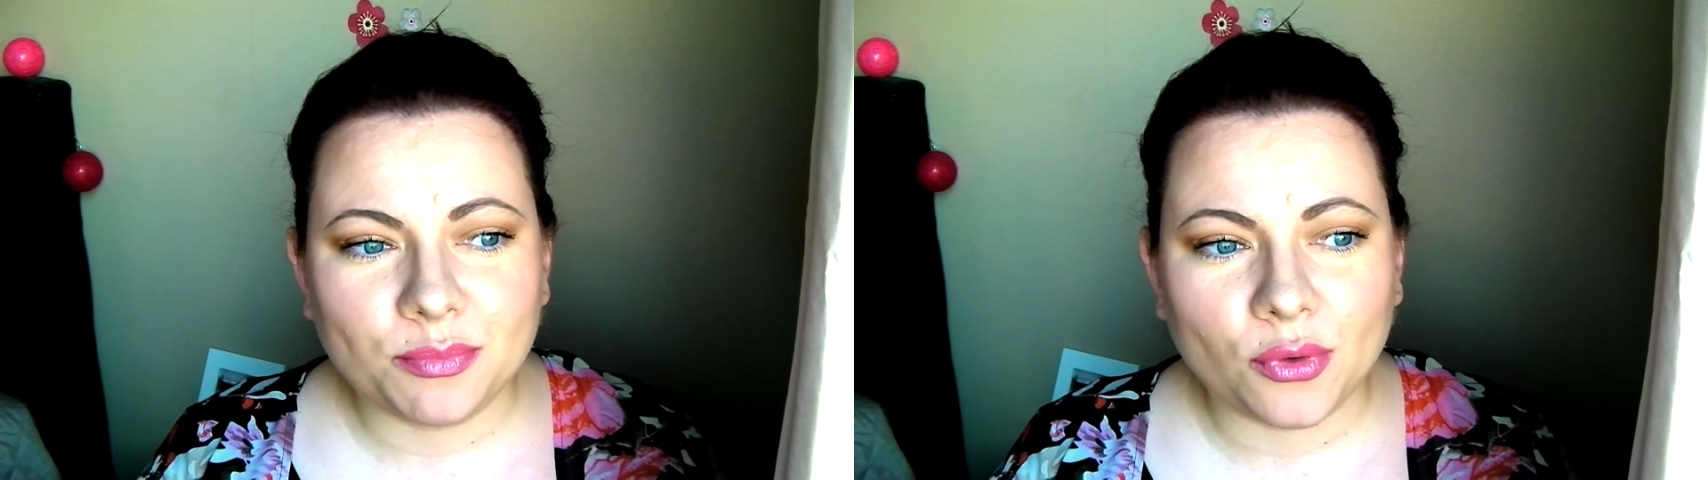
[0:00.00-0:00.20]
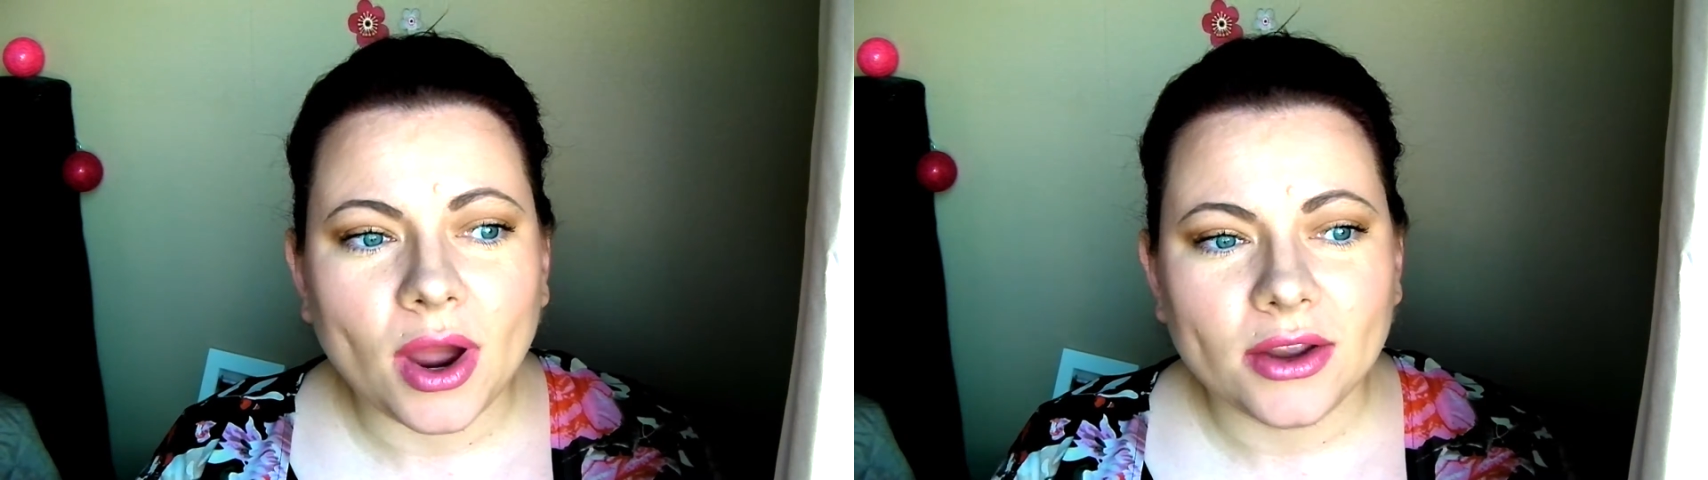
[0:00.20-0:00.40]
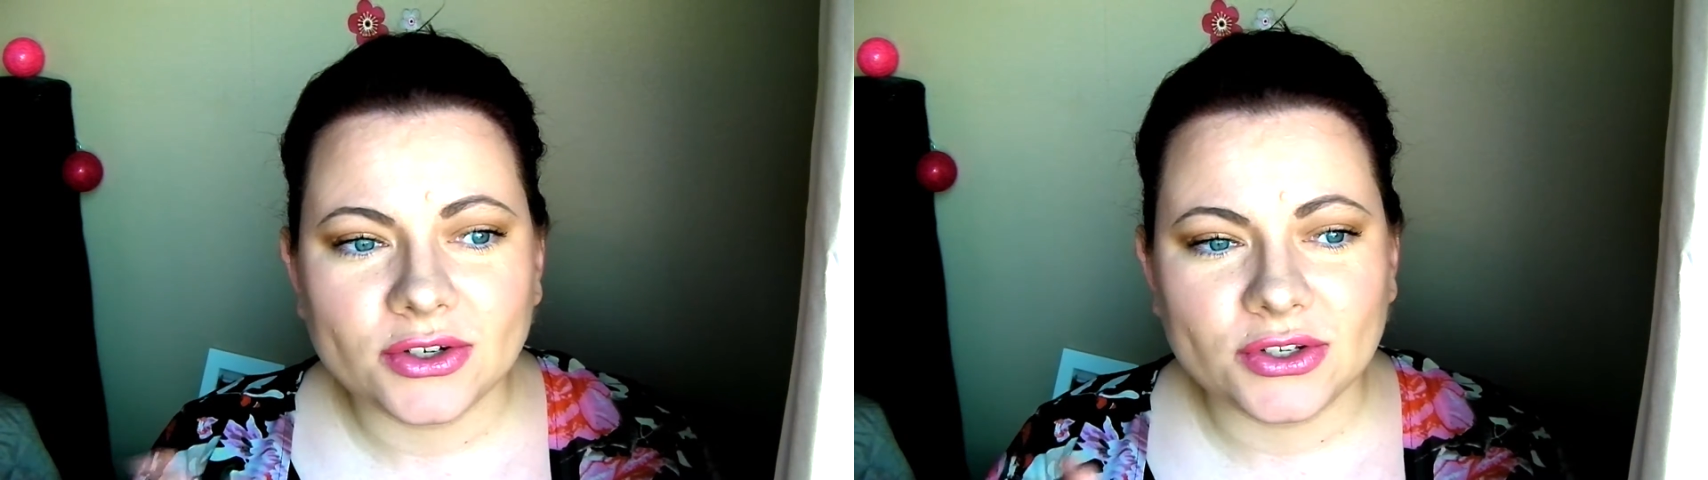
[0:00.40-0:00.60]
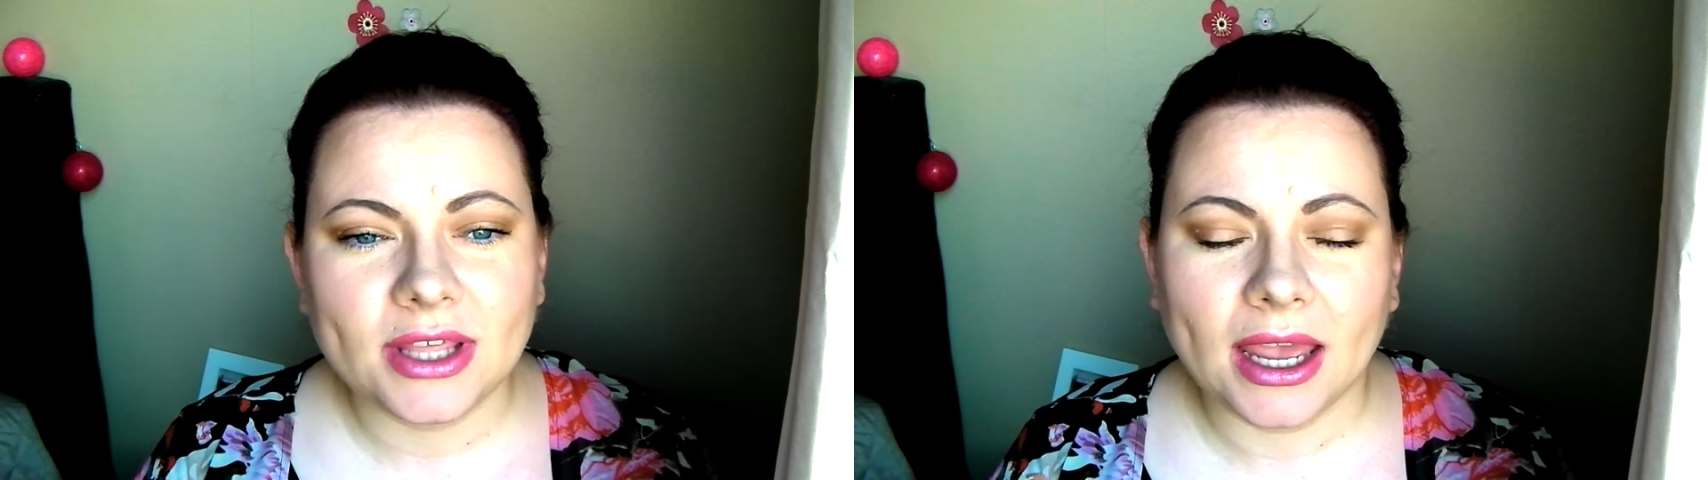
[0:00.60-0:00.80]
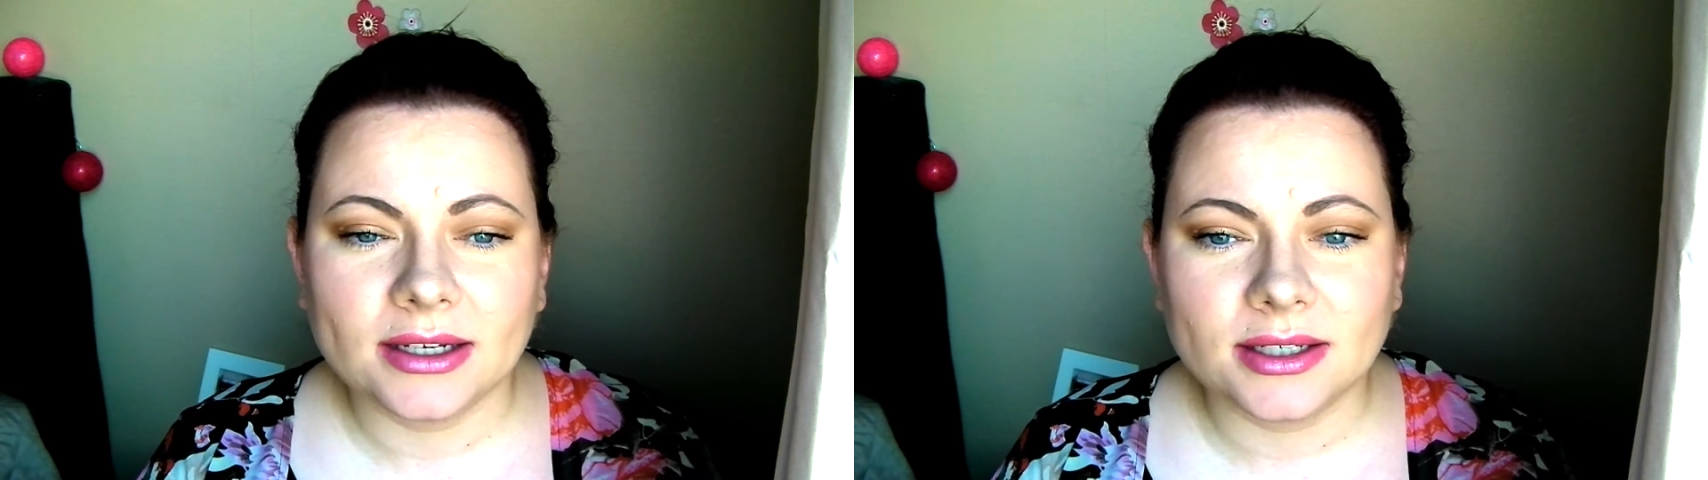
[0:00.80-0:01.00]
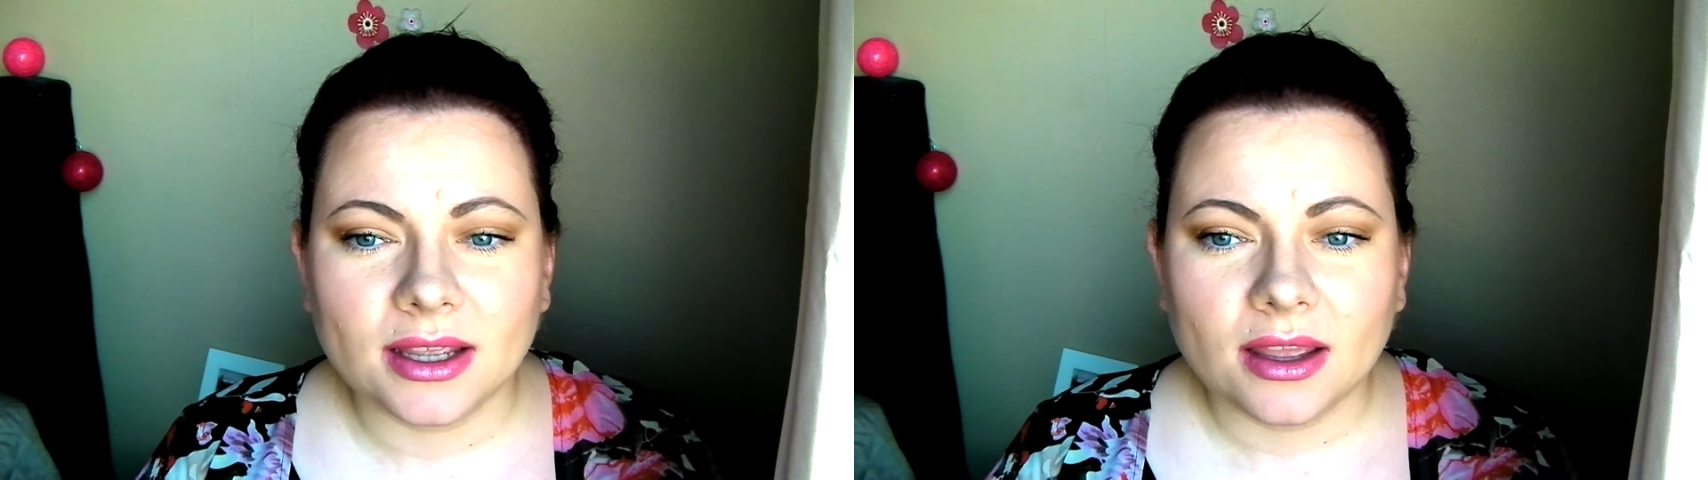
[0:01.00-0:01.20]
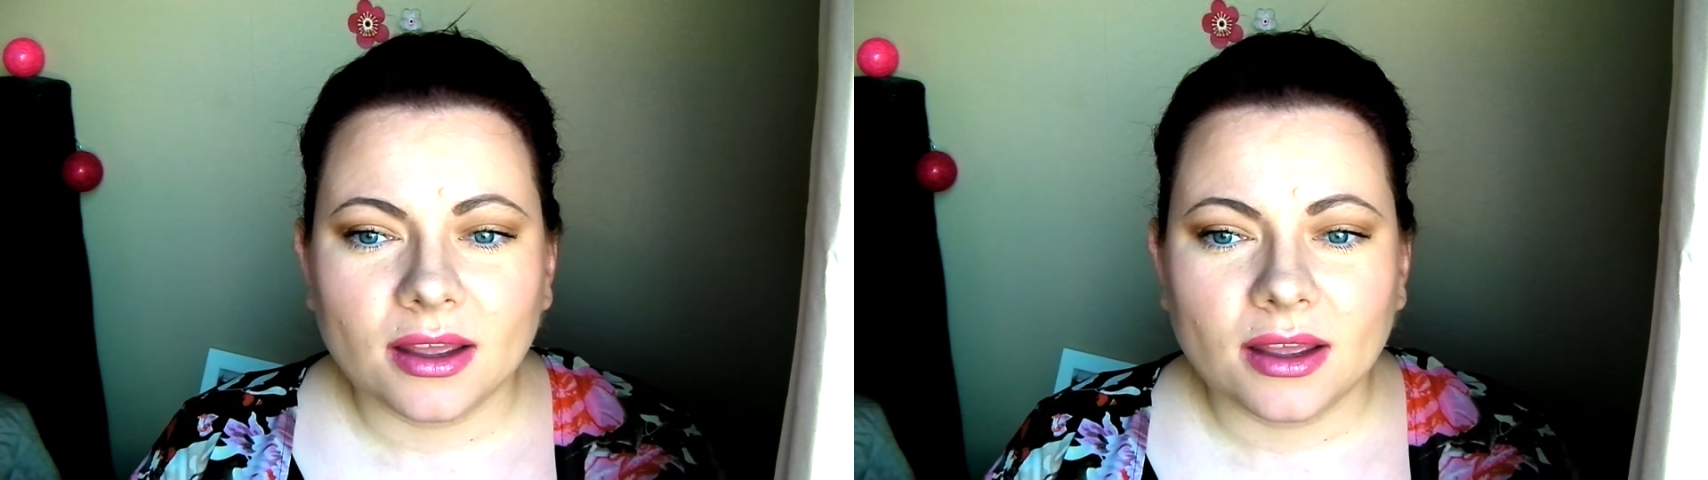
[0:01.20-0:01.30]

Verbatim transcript: prior to that,